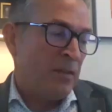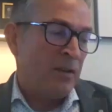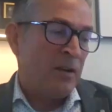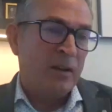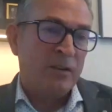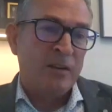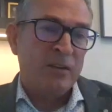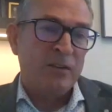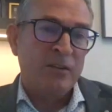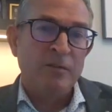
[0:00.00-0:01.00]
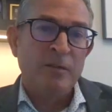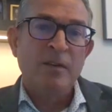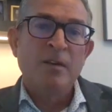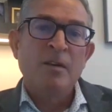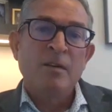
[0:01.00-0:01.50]
the context
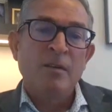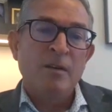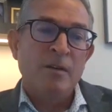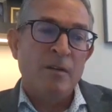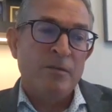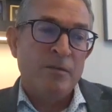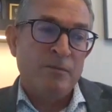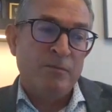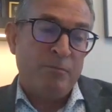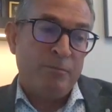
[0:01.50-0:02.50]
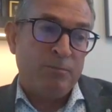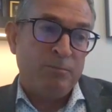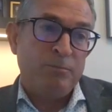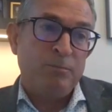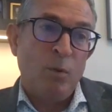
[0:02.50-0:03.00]
of
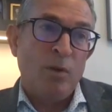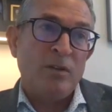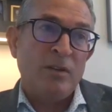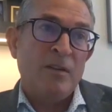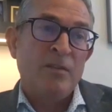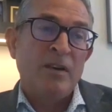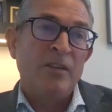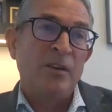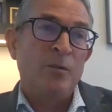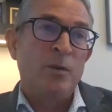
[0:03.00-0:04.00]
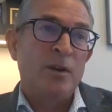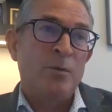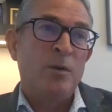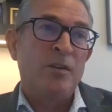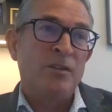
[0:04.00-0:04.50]
board governance. Like,
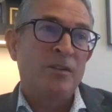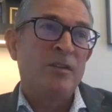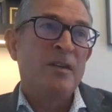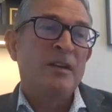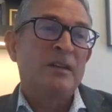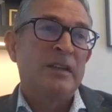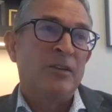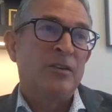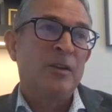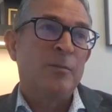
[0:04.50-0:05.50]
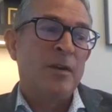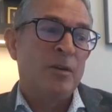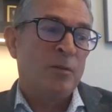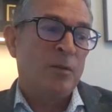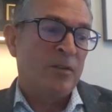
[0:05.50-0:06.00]
where was leadership and
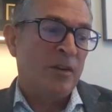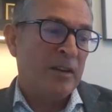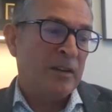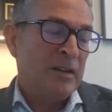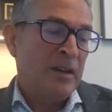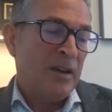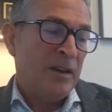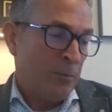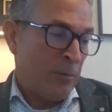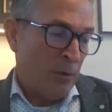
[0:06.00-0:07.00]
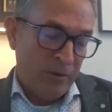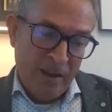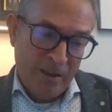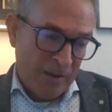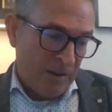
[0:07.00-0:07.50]
oversight, as opposed to
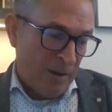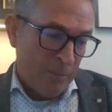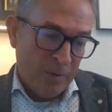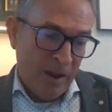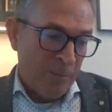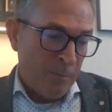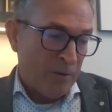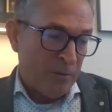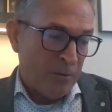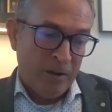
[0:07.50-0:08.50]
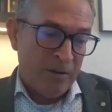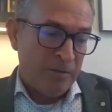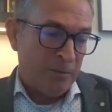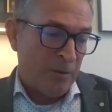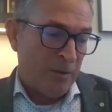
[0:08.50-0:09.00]
having a couple cowboys run off
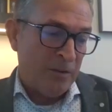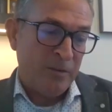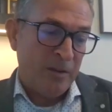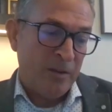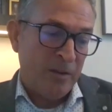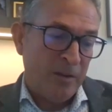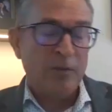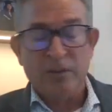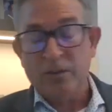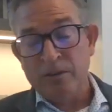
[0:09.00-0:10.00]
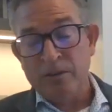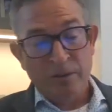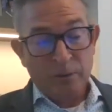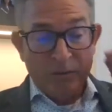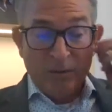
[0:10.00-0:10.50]
and run this festival that turned
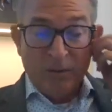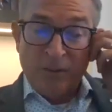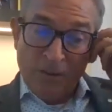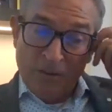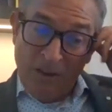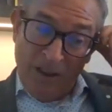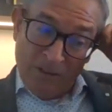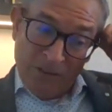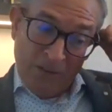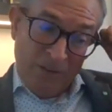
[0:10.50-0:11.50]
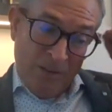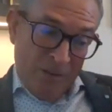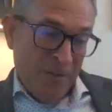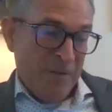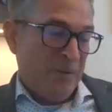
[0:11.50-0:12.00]
into just a disaster.
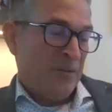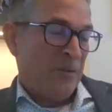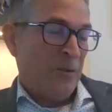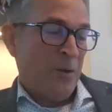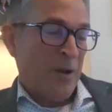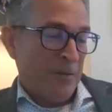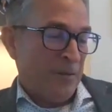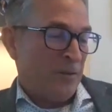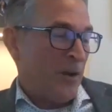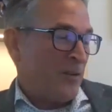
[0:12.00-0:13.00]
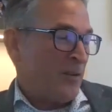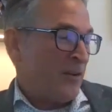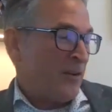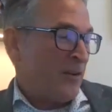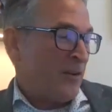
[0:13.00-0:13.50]
So train
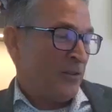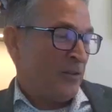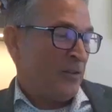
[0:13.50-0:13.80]
wrecks a good